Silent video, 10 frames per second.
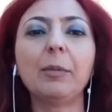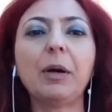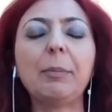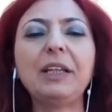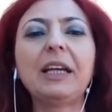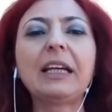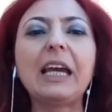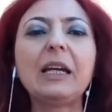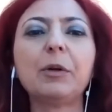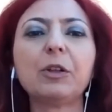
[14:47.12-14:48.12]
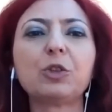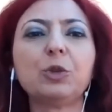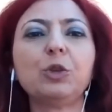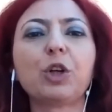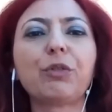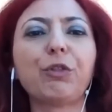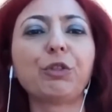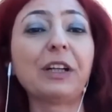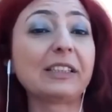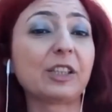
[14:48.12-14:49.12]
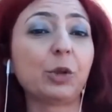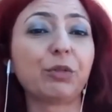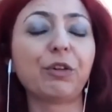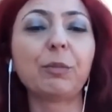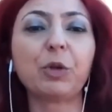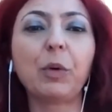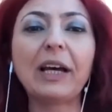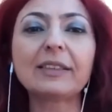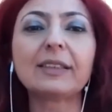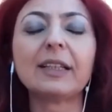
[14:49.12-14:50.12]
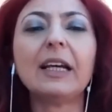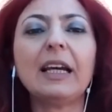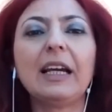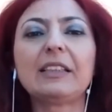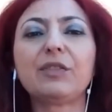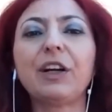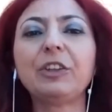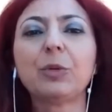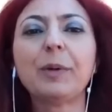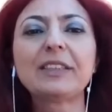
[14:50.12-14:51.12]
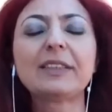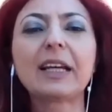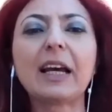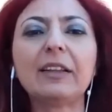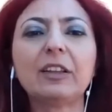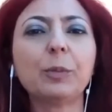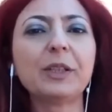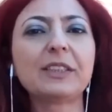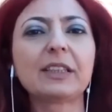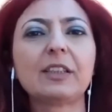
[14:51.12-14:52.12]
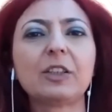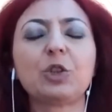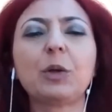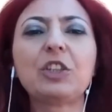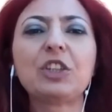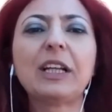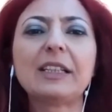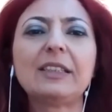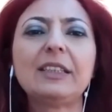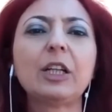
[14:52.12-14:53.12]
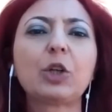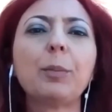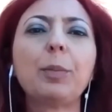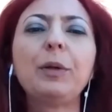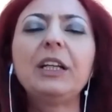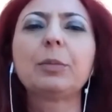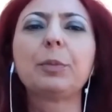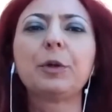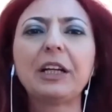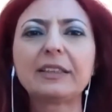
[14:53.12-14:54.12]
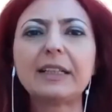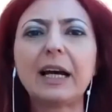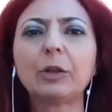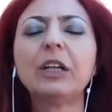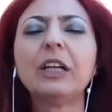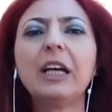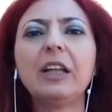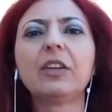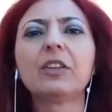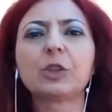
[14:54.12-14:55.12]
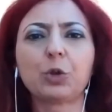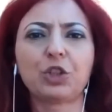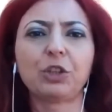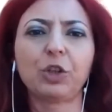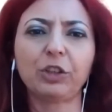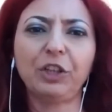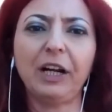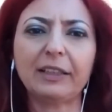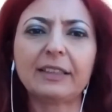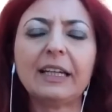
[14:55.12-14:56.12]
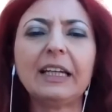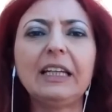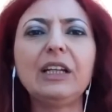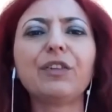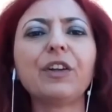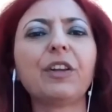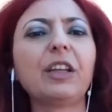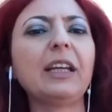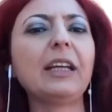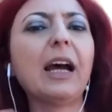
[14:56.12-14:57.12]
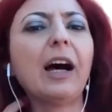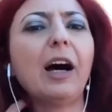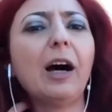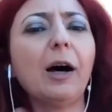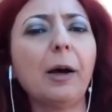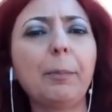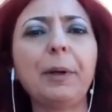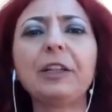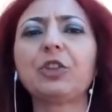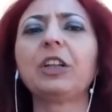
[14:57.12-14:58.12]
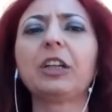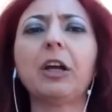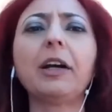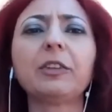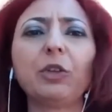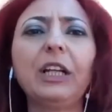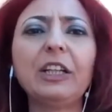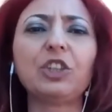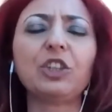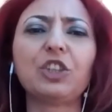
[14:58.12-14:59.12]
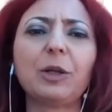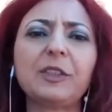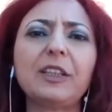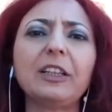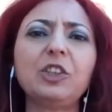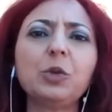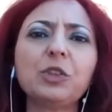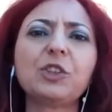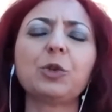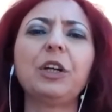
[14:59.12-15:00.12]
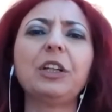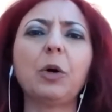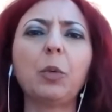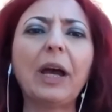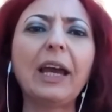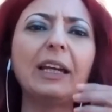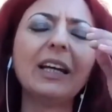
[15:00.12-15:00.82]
being able to look for rescue from the West. It's very domestic, and the domestic situation has seen a complete breakdown in the social contract. Even the patron-client relationships that used to, in a way,